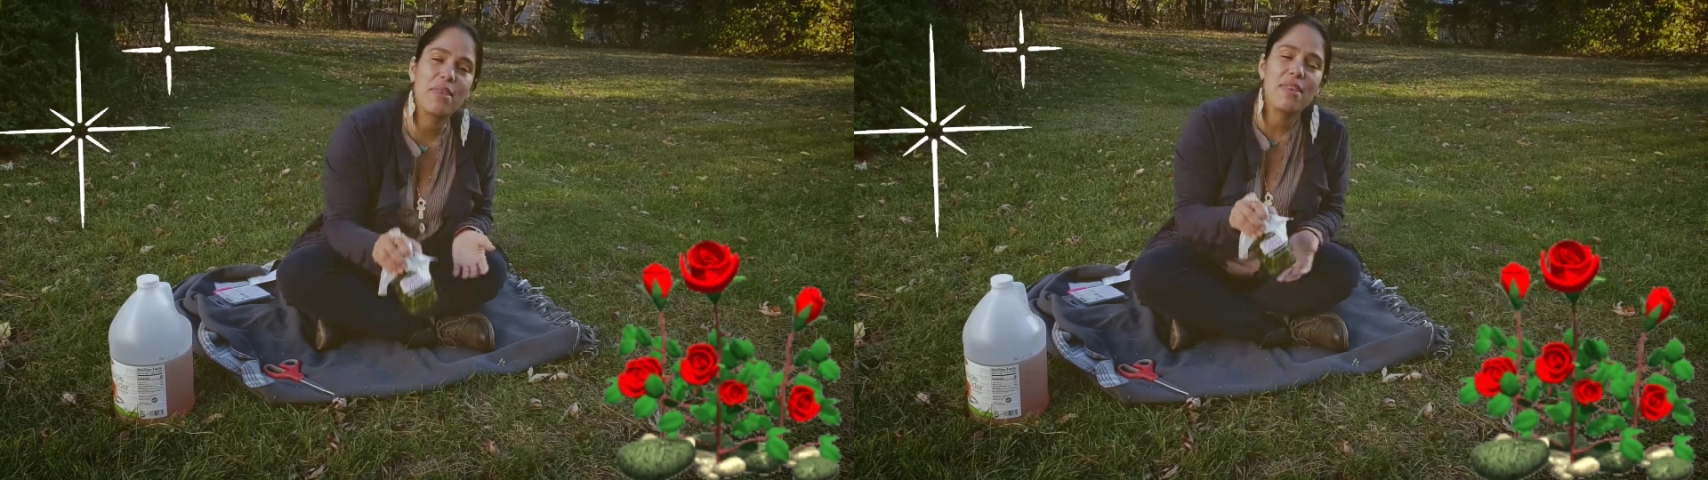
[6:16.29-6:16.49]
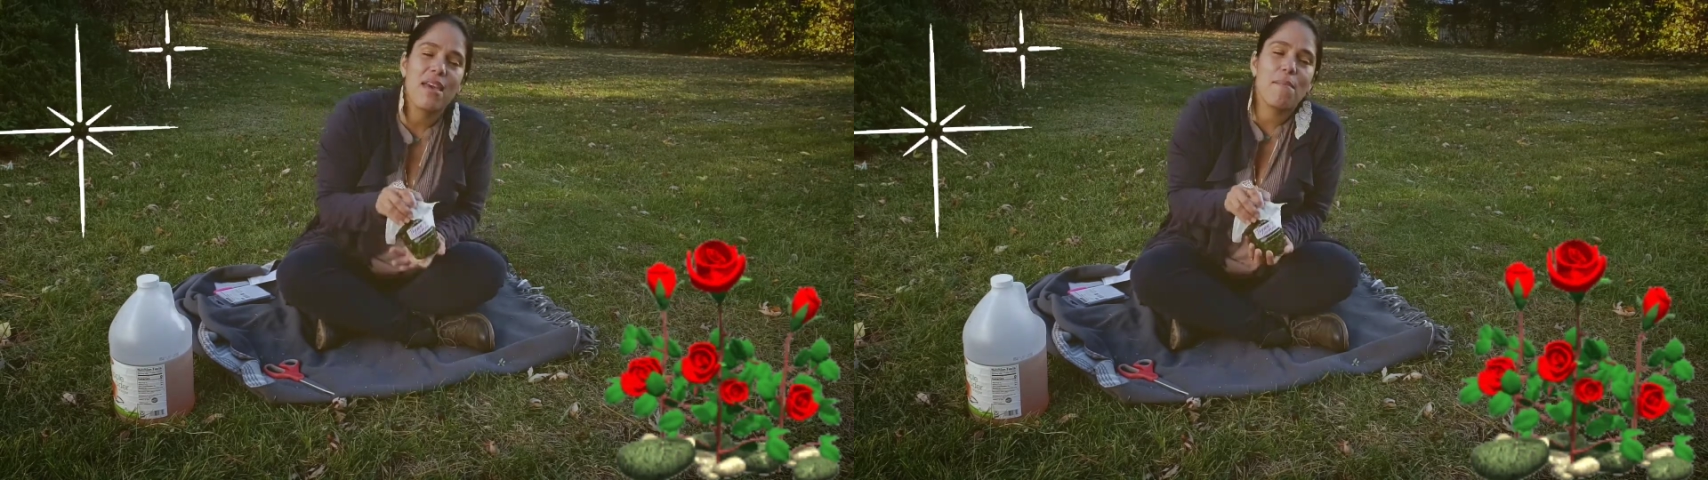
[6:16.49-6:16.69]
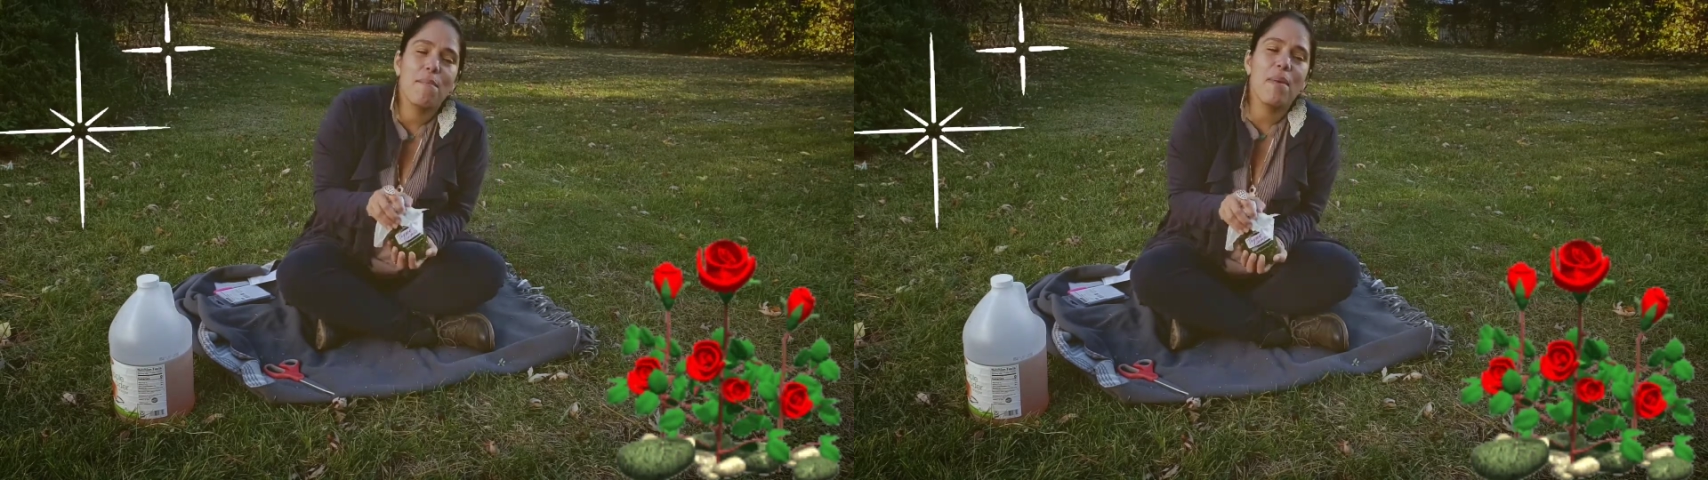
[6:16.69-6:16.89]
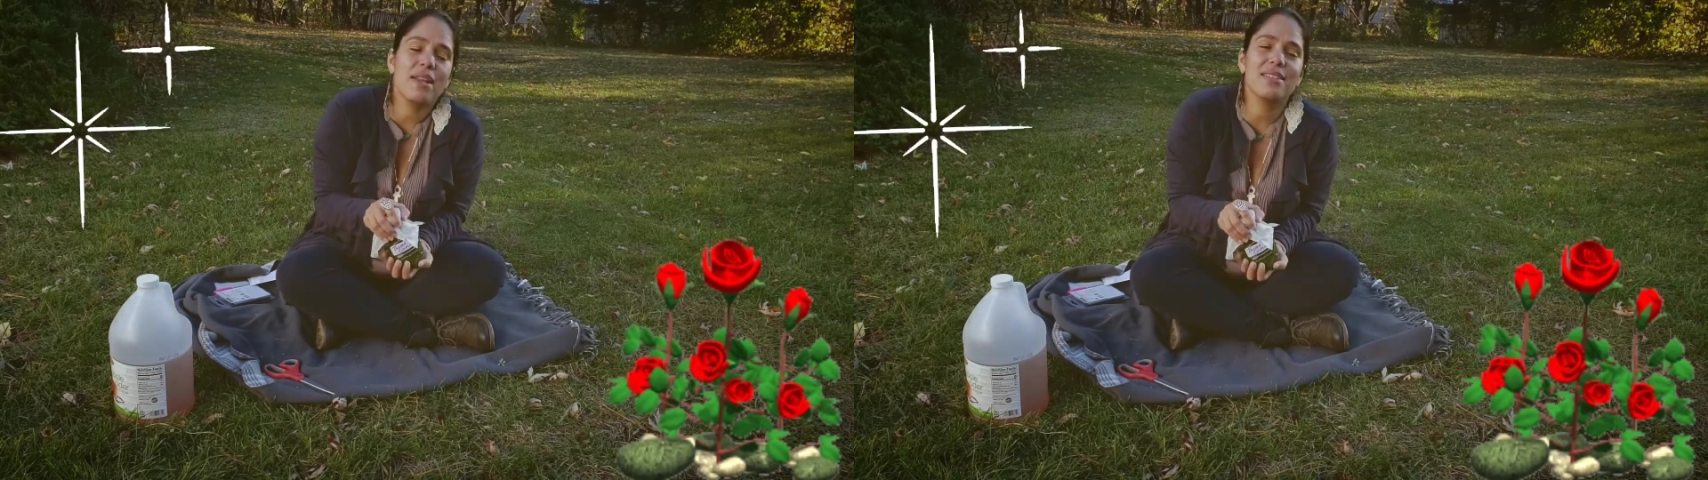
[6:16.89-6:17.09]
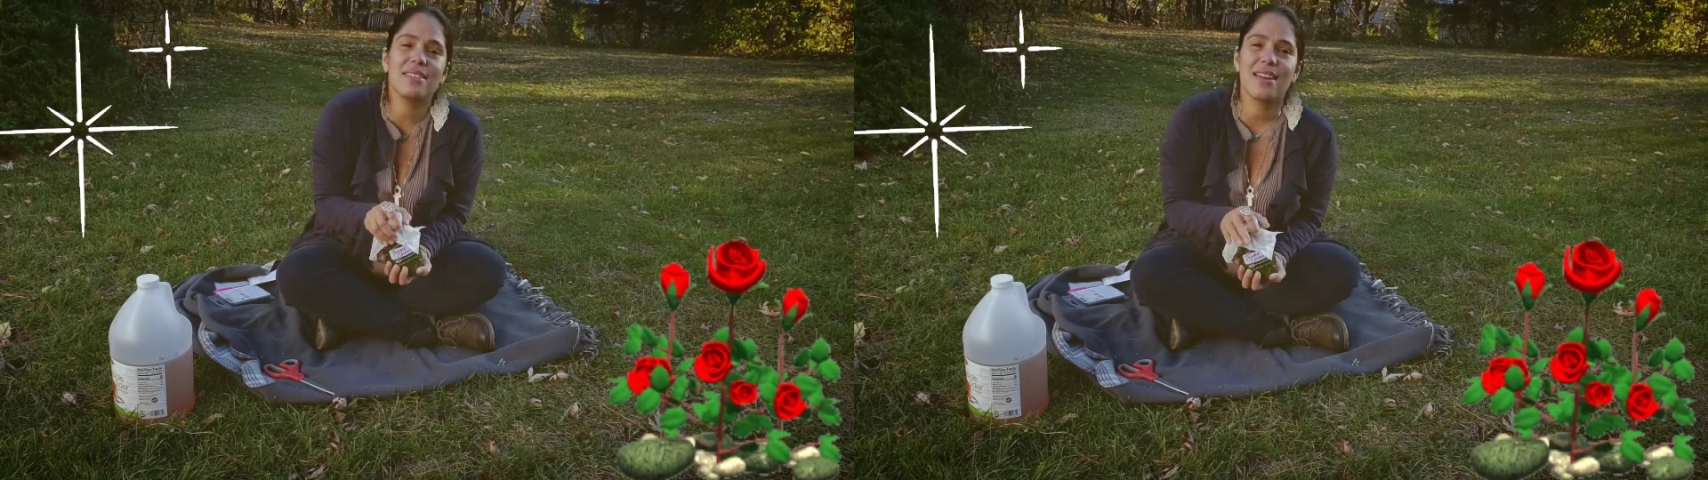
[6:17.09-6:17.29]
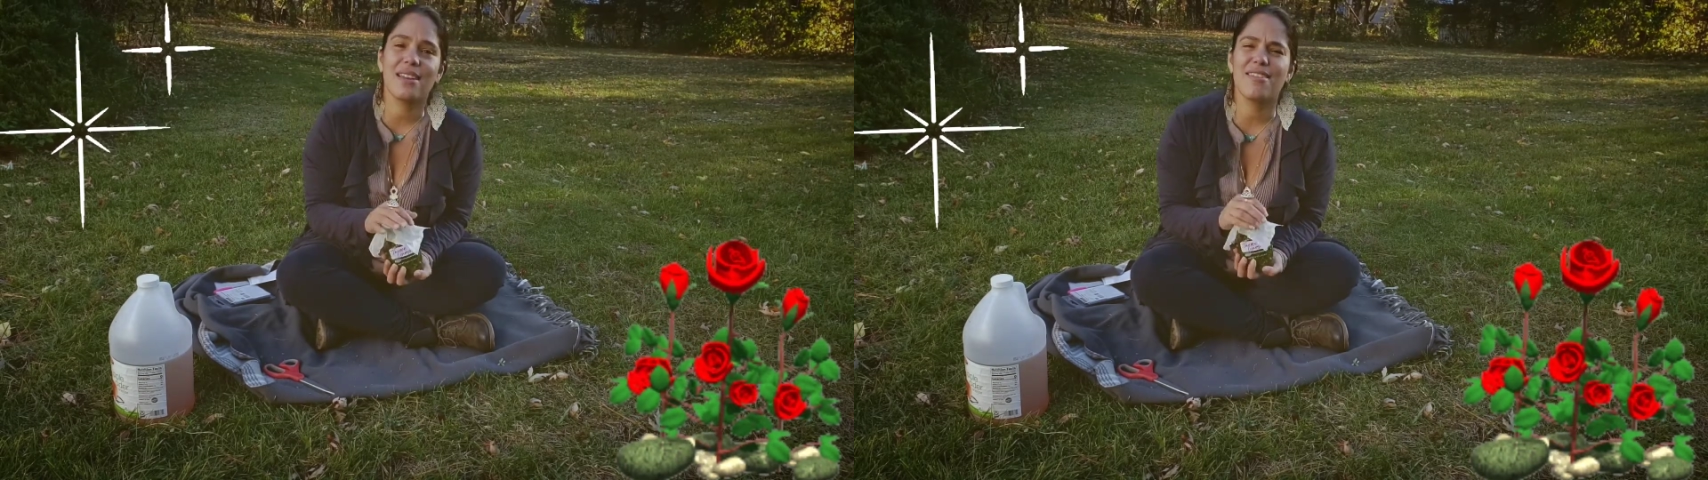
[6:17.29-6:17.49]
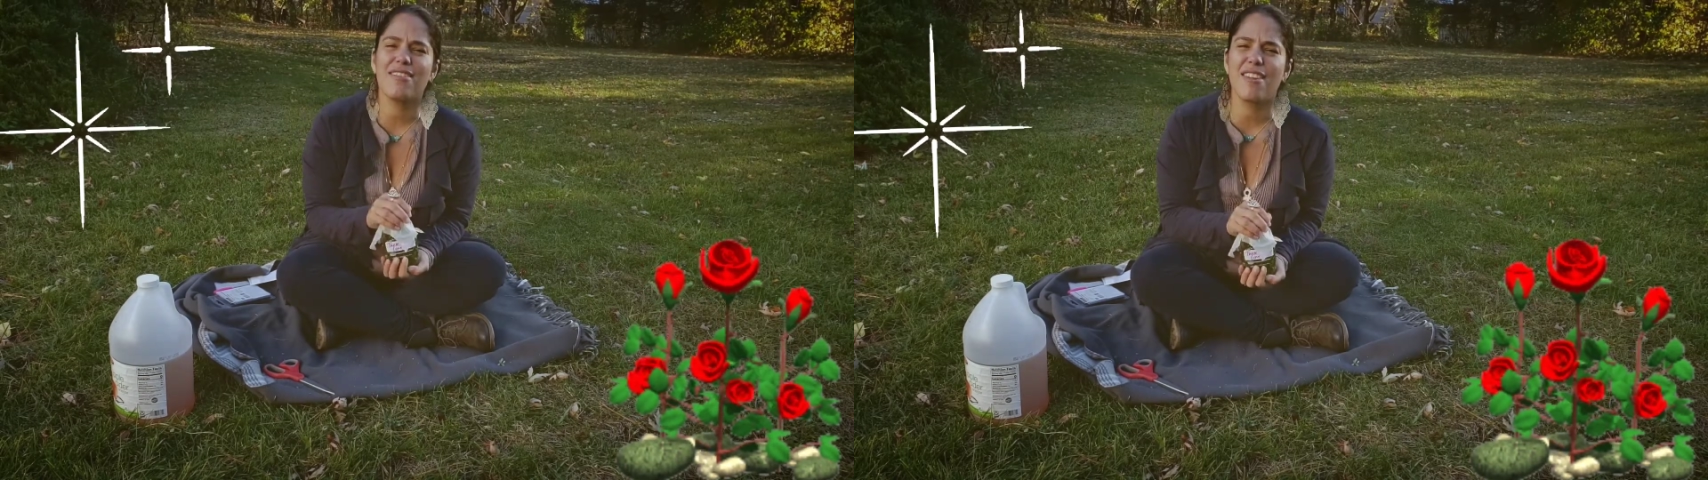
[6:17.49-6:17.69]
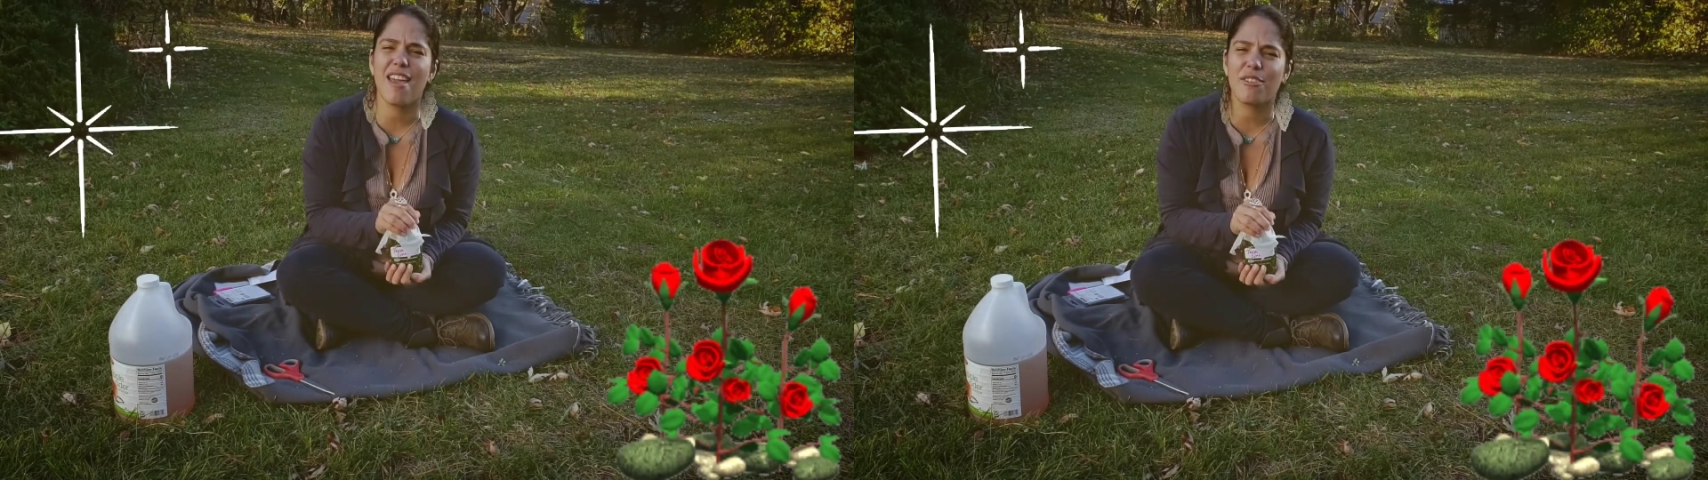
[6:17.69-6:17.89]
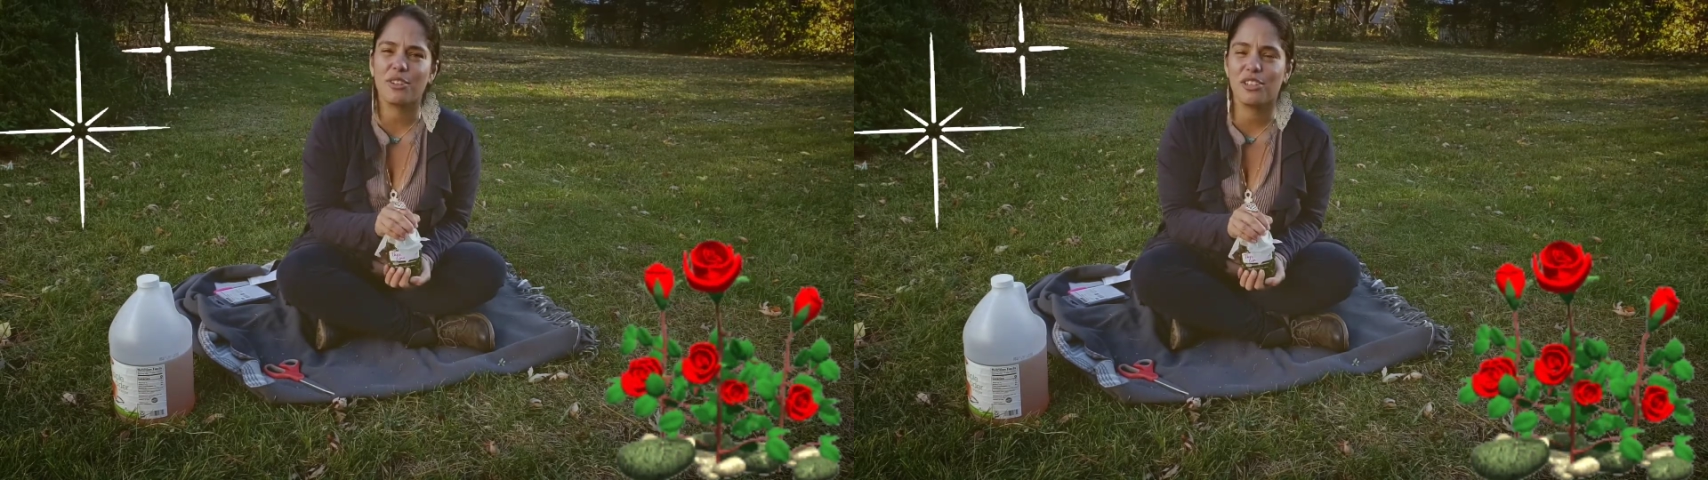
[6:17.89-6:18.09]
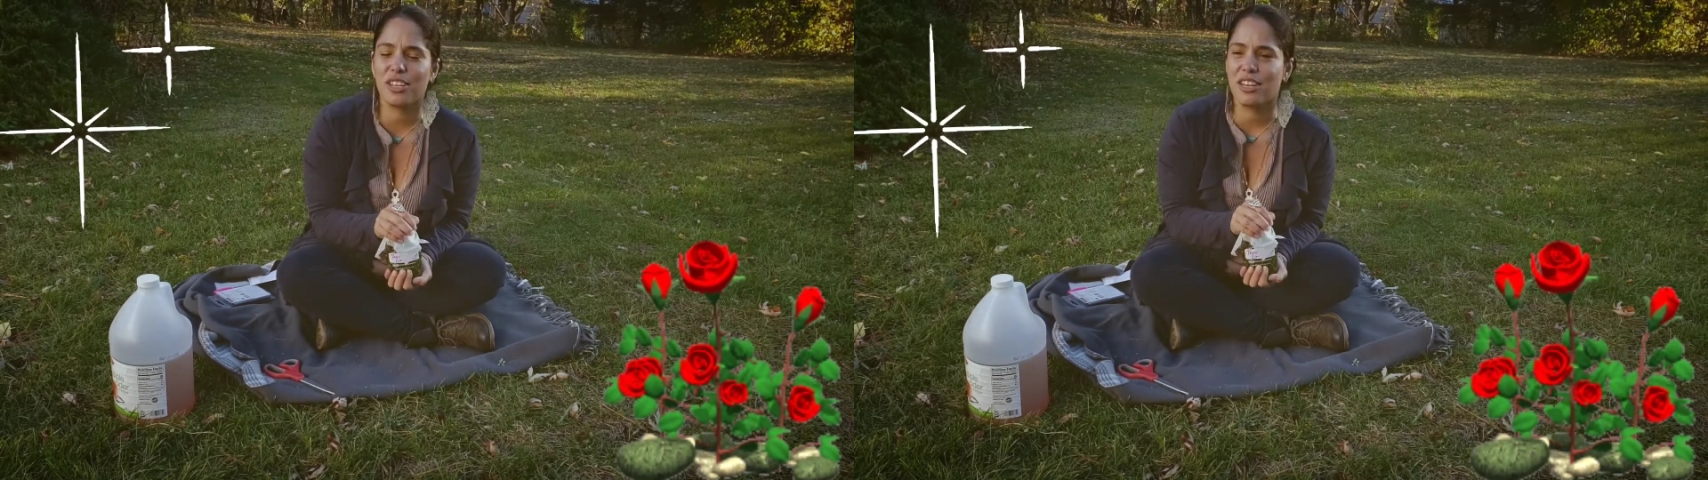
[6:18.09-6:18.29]
the medicine and the
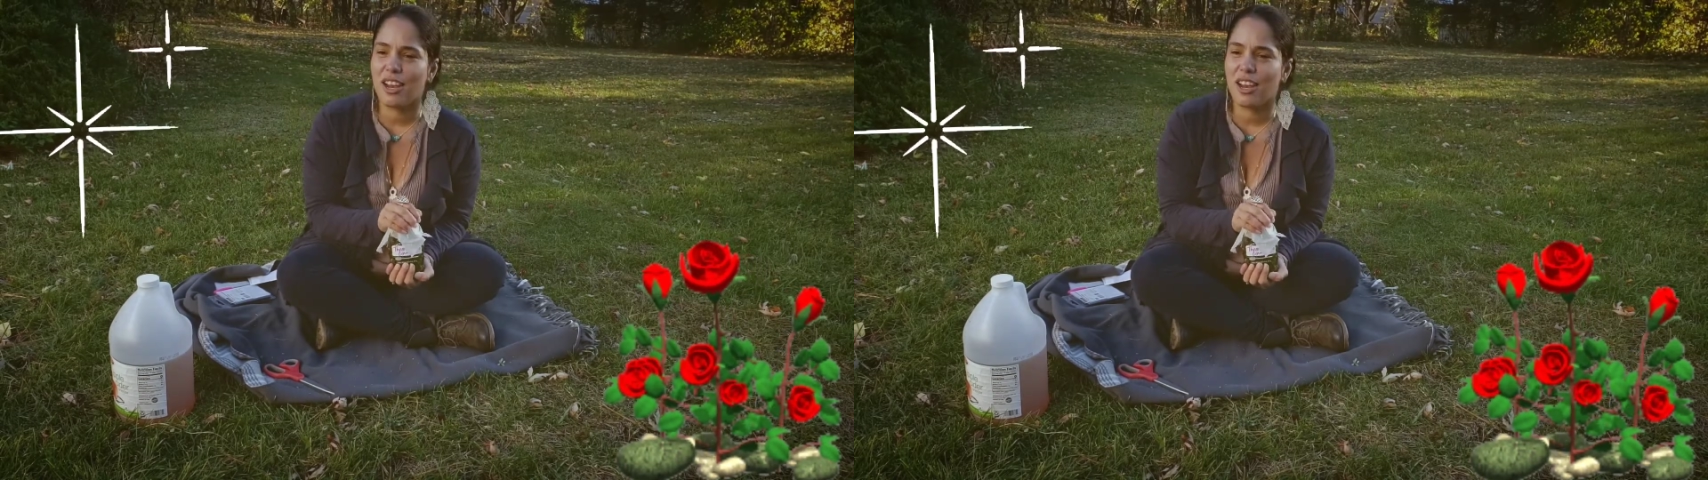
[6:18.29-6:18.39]
energy